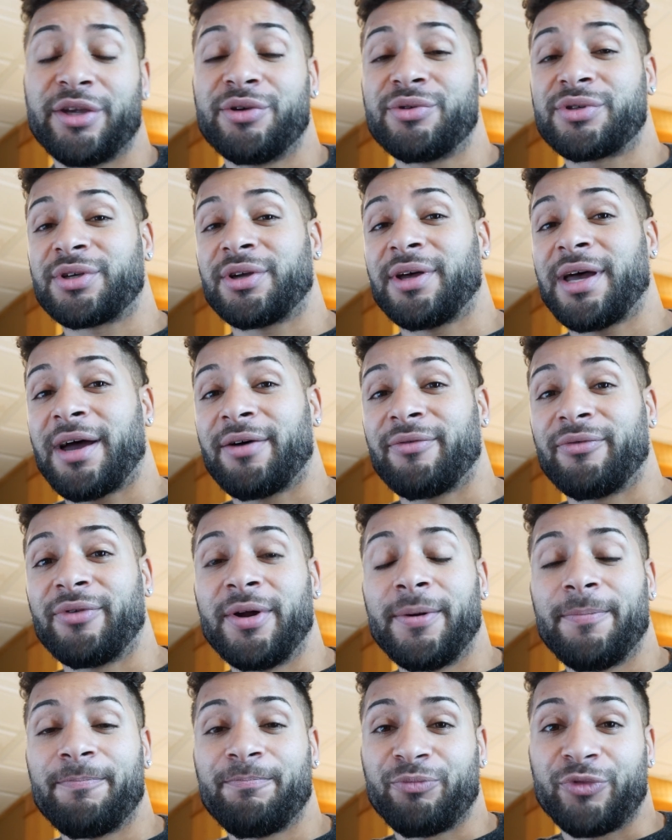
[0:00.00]
You still
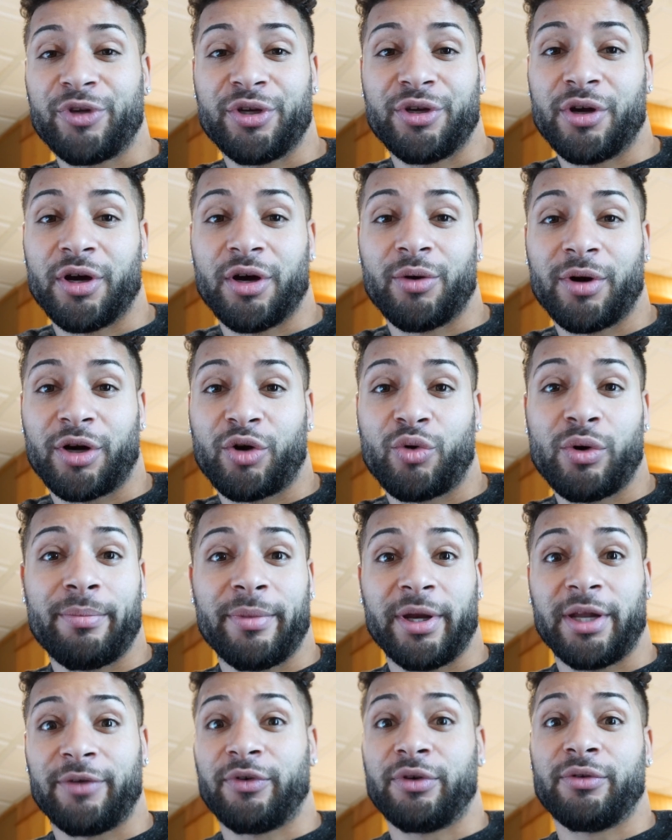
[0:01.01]
have, you know,
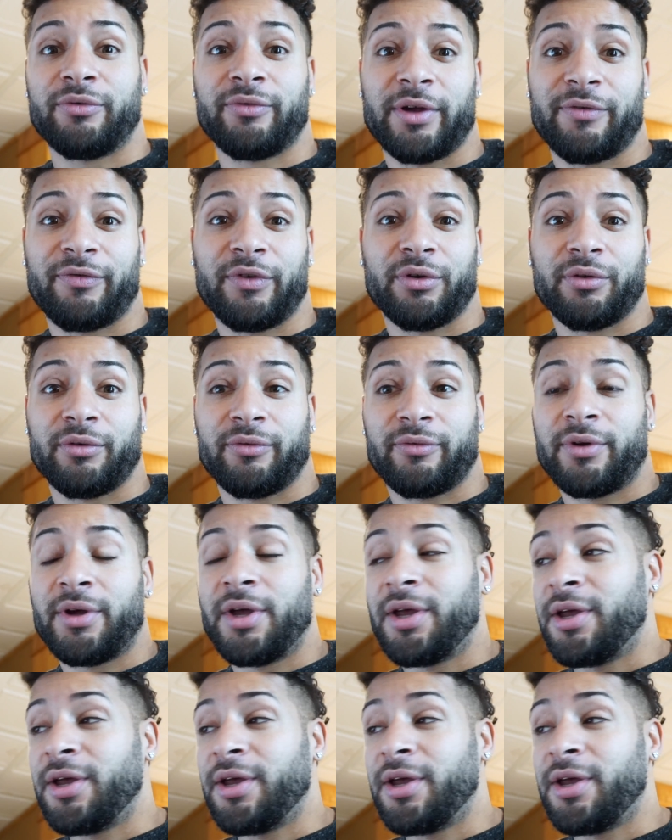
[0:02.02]
equipment if you're